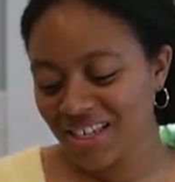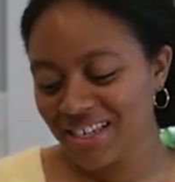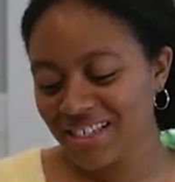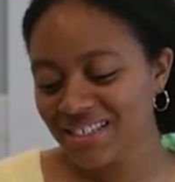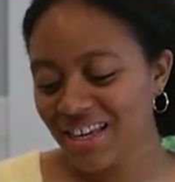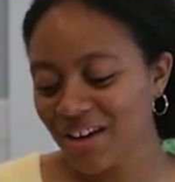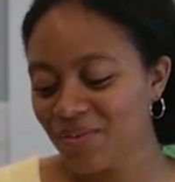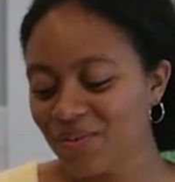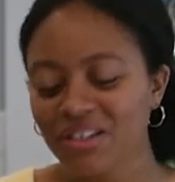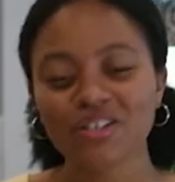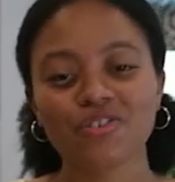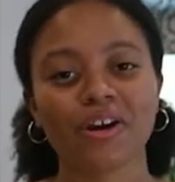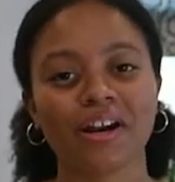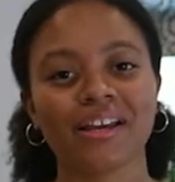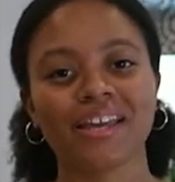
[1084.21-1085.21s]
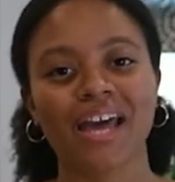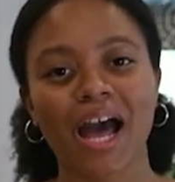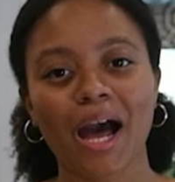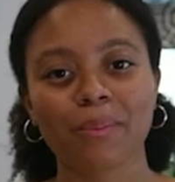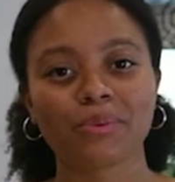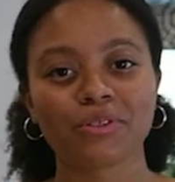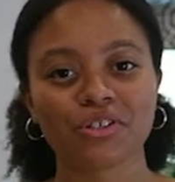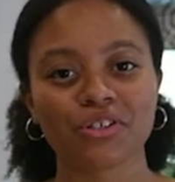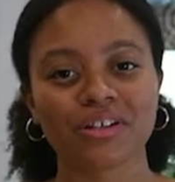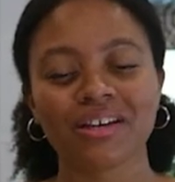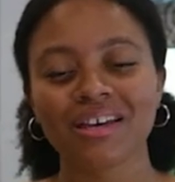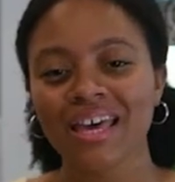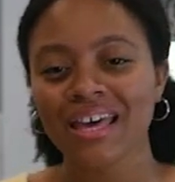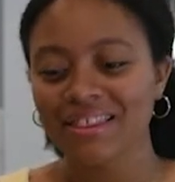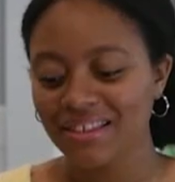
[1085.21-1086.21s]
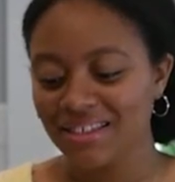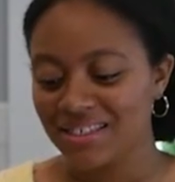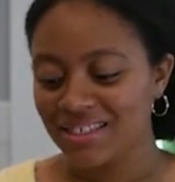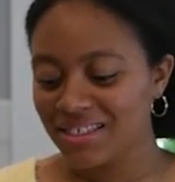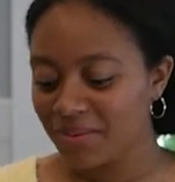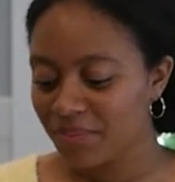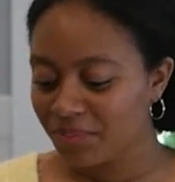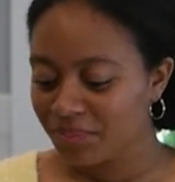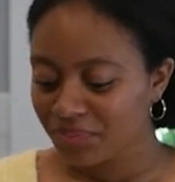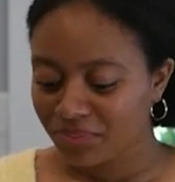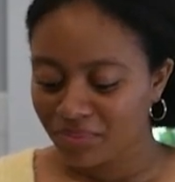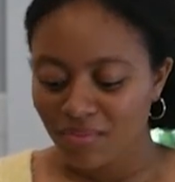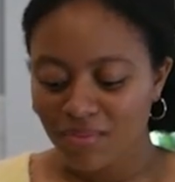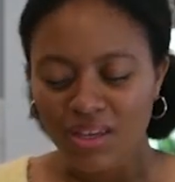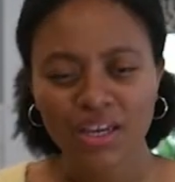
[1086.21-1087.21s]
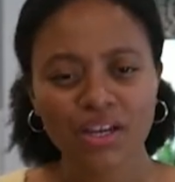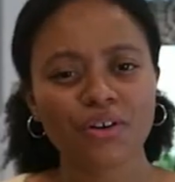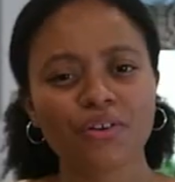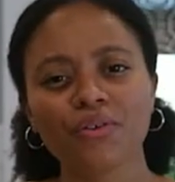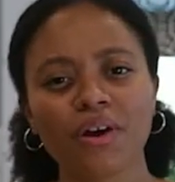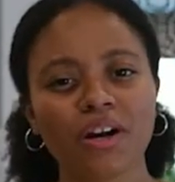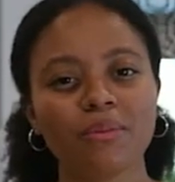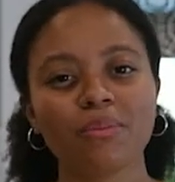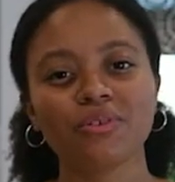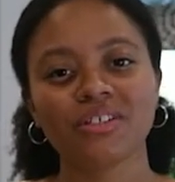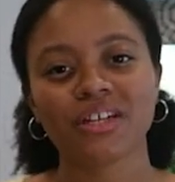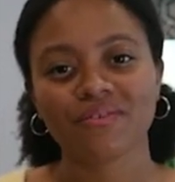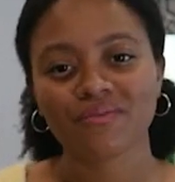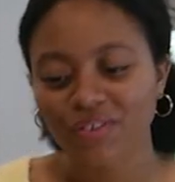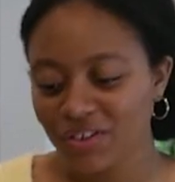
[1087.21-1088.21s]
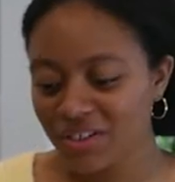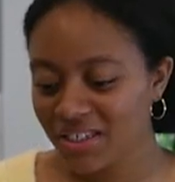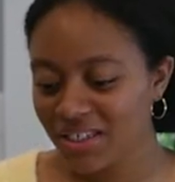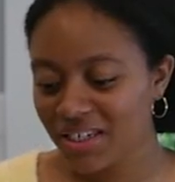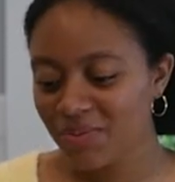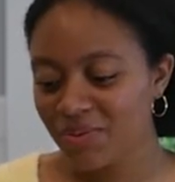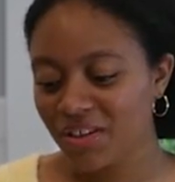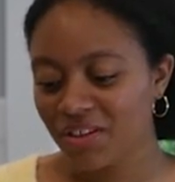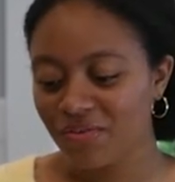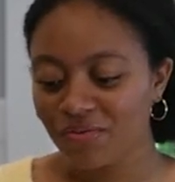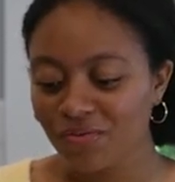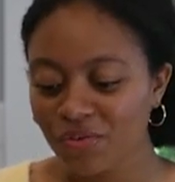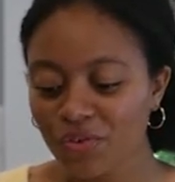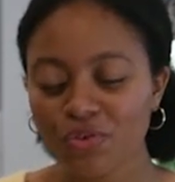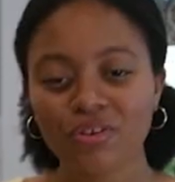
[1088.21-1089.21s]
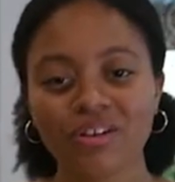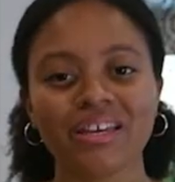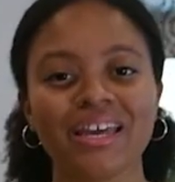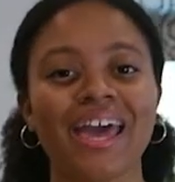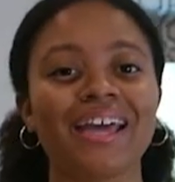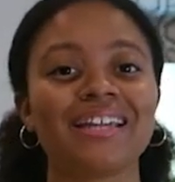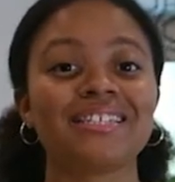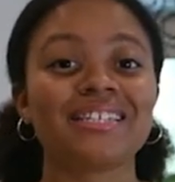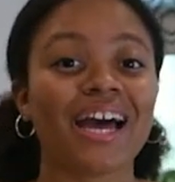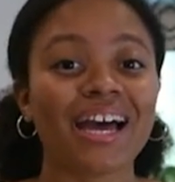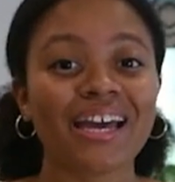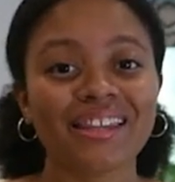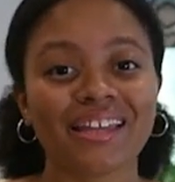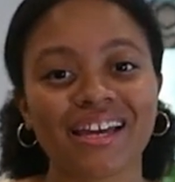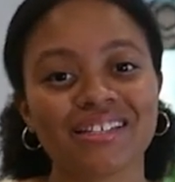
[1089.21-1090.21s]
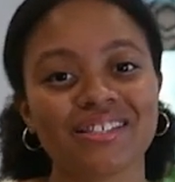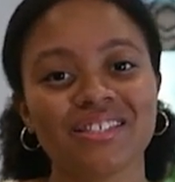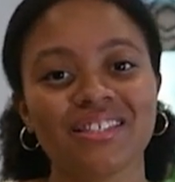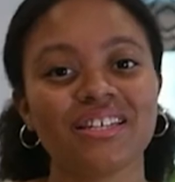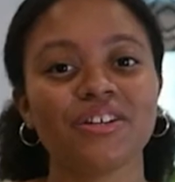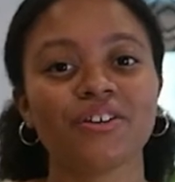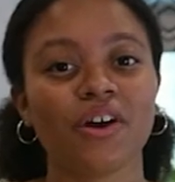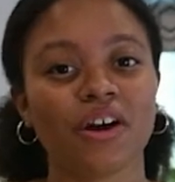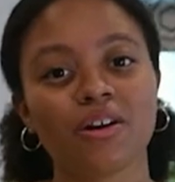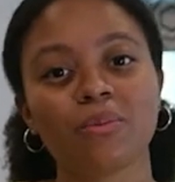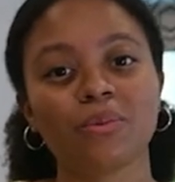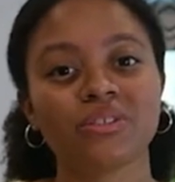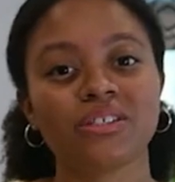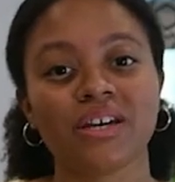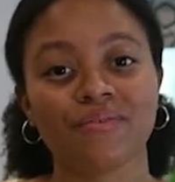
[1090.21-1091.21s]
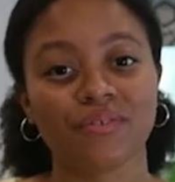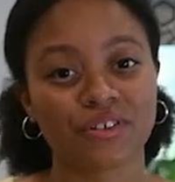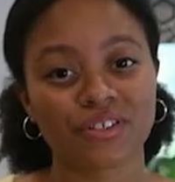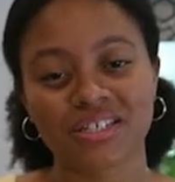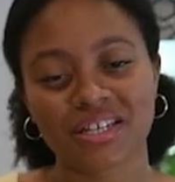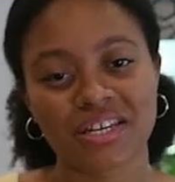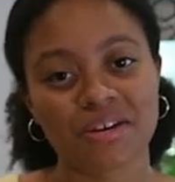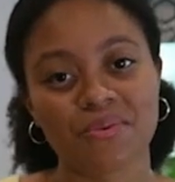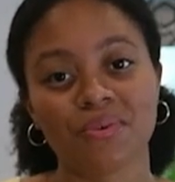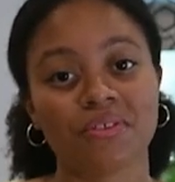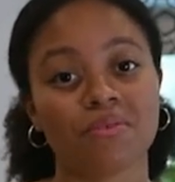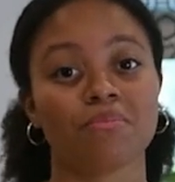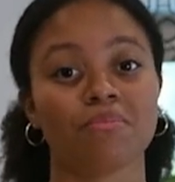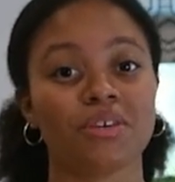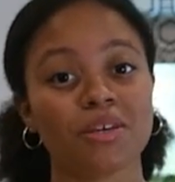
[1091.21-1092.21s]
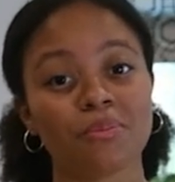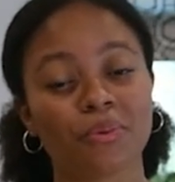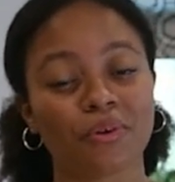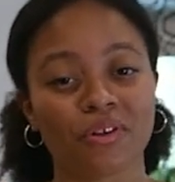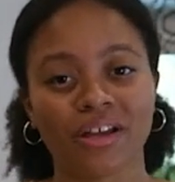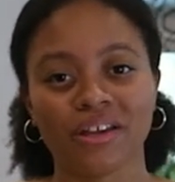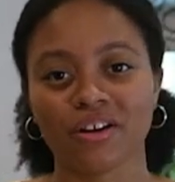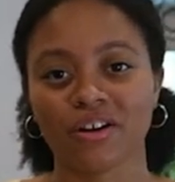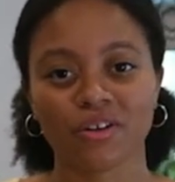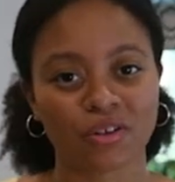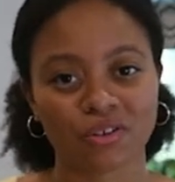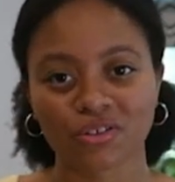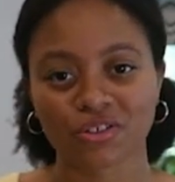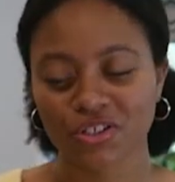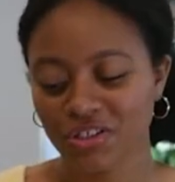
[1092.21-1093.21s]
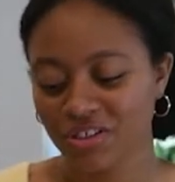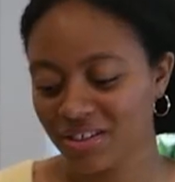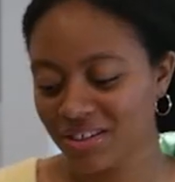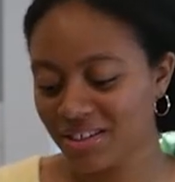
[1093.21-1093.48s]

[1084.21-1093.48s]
I really try to capture this incredible diversity within food and tie that to the incredible diversity within people and our cultures.